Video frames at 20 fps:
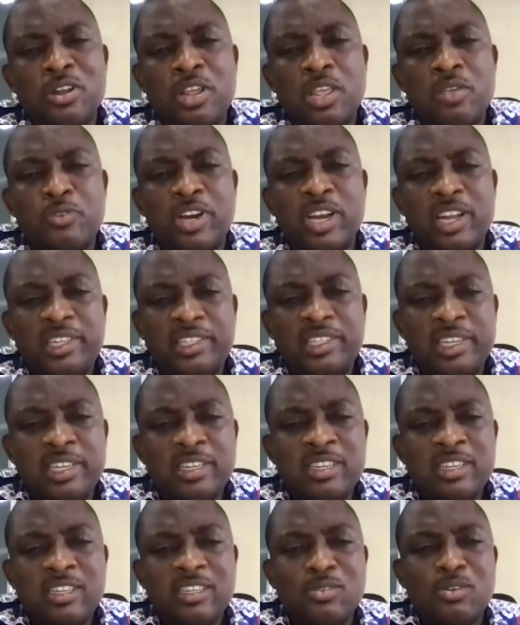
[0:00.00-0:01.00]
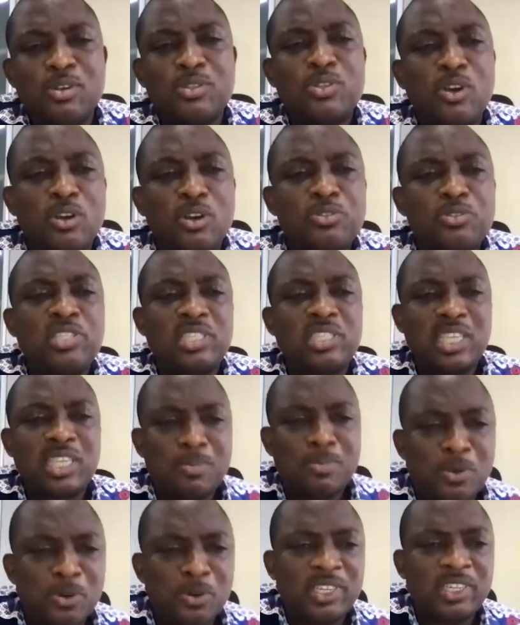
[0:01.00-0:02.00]
religion was also
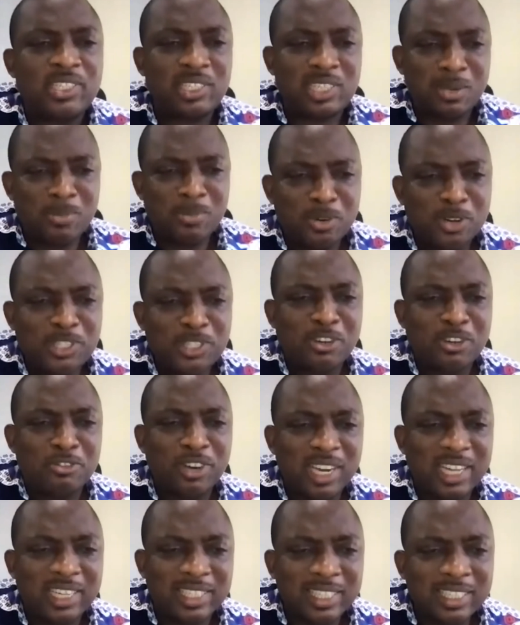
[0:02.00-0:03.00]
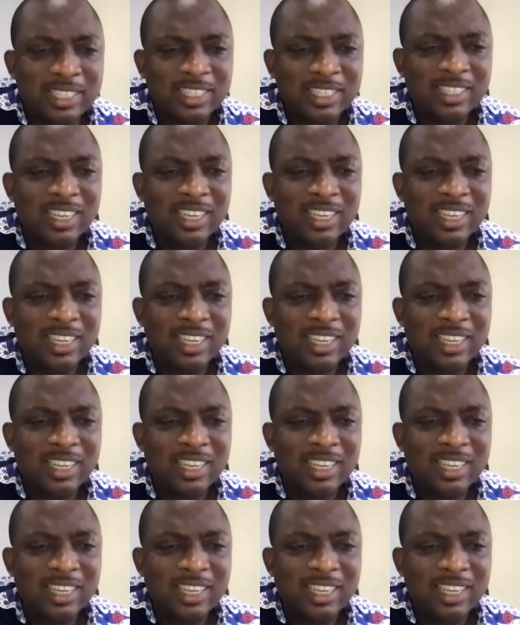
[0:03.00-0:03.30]
scapegoating of religion,